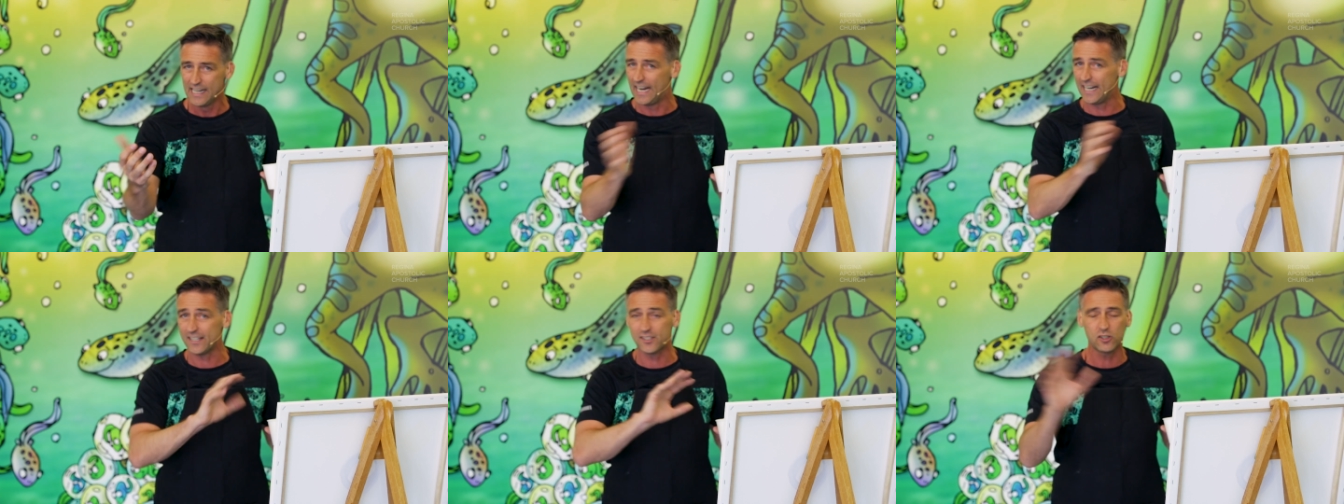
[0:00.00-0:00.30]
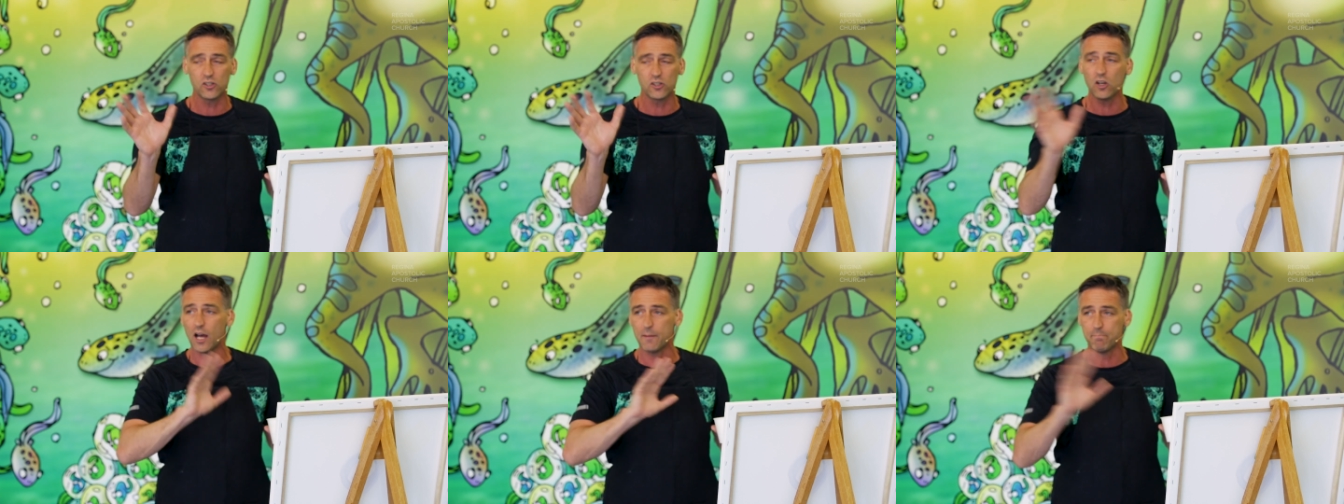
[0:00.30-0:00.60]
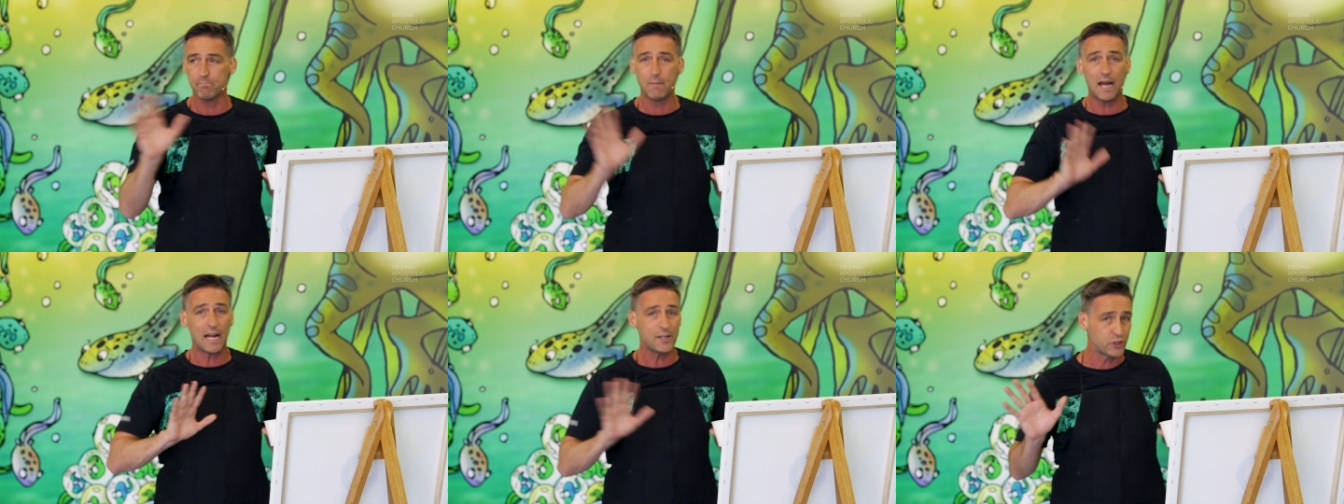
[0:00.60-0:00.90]
It's
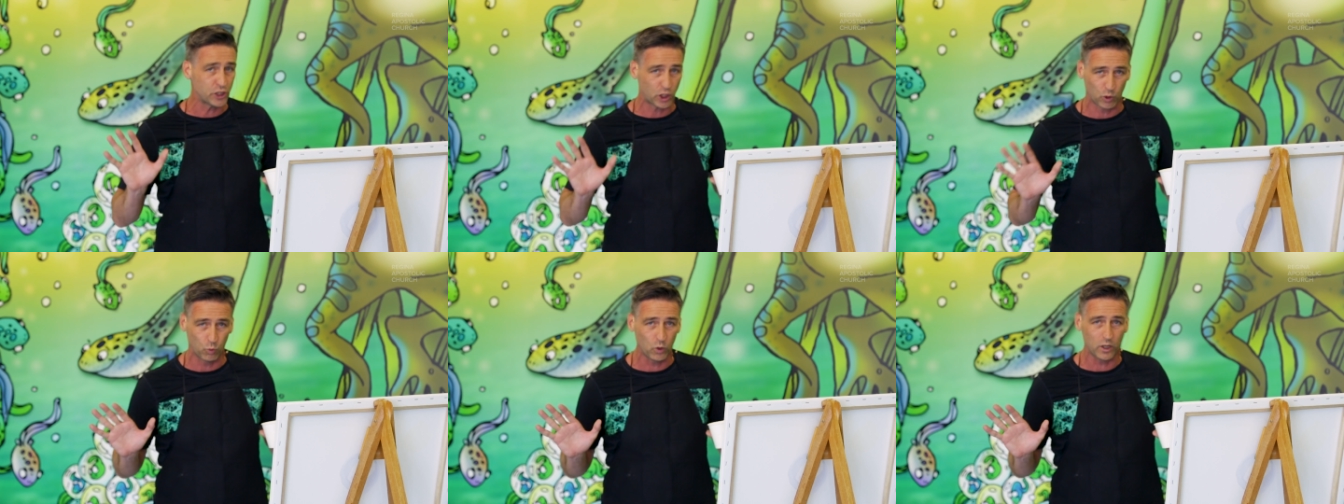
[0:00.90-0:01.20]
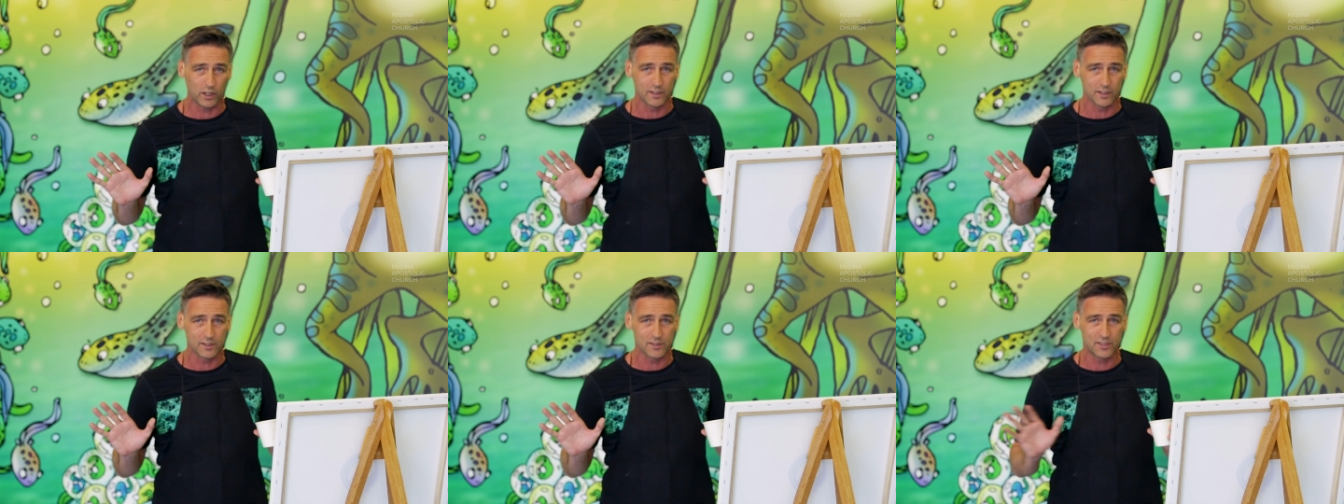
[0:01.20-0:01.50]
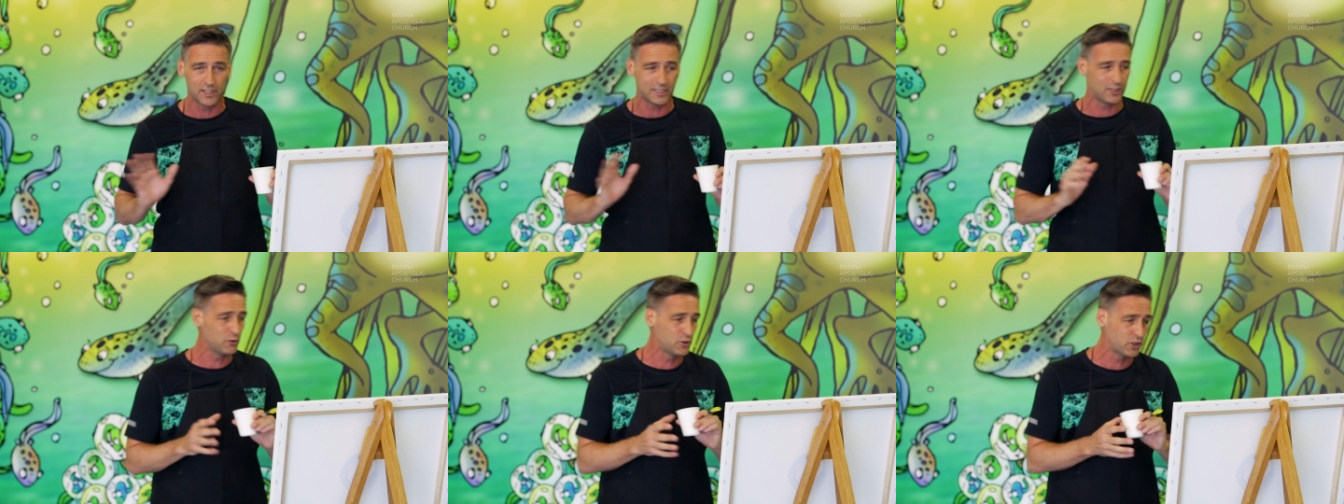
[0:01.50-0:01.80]
not magic words
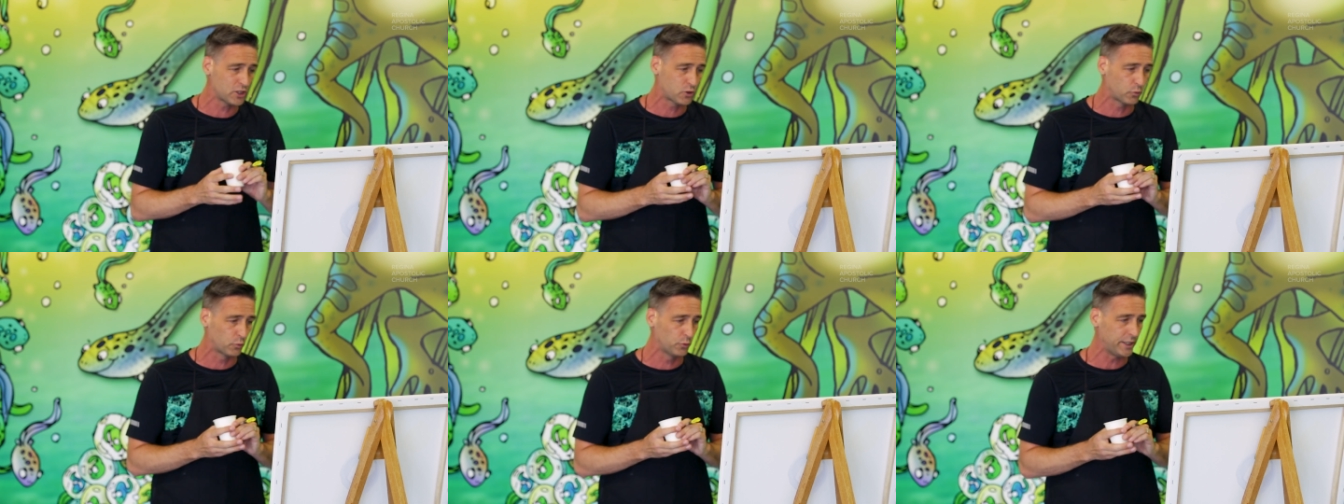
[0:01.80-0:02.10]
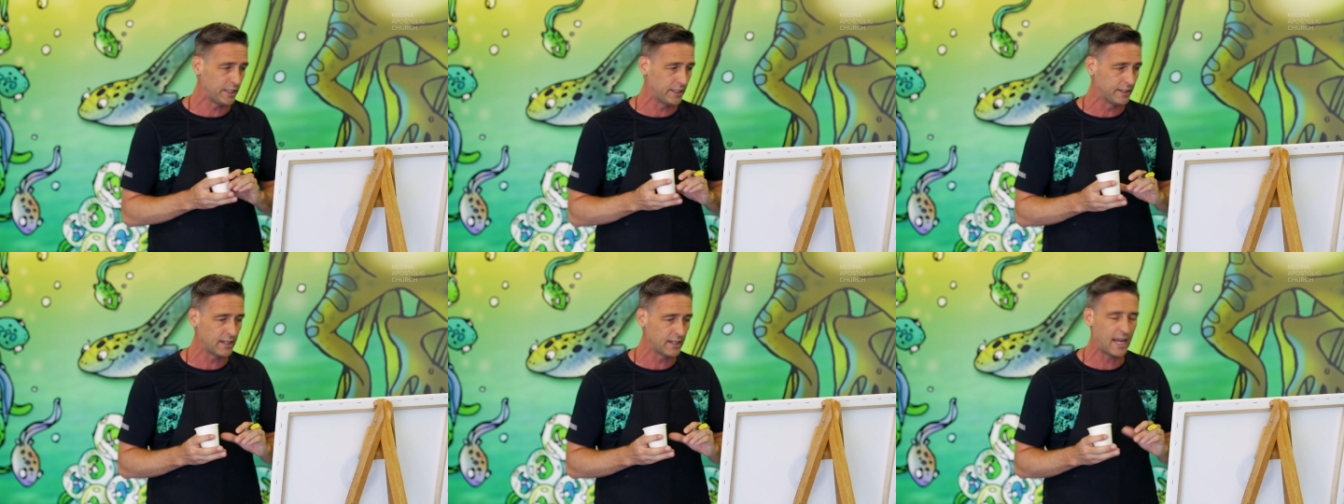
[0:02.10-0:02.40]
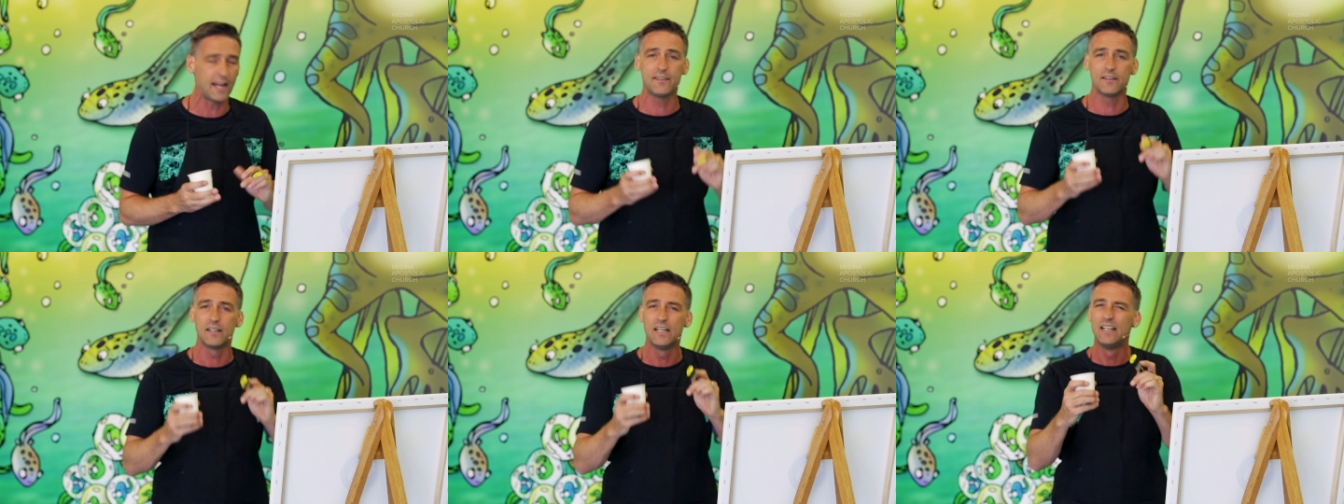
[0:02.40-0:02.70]
that you just read.
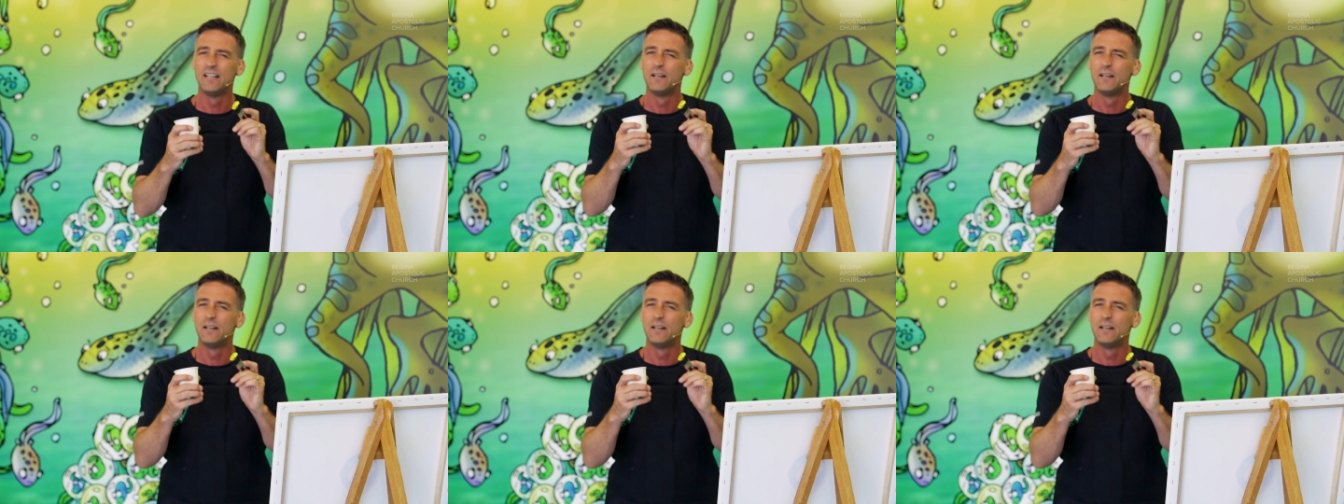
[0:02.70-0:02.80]
And